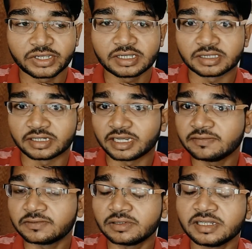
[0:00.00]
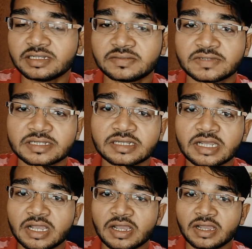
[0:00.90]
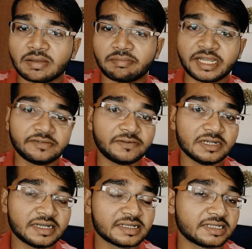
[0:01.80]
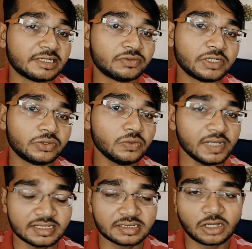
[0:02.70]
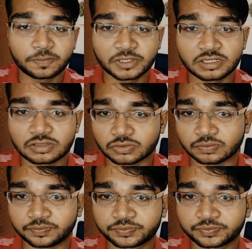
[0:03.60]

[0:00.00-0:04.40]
The telephoto lens was by default set to a 2x optical zoom,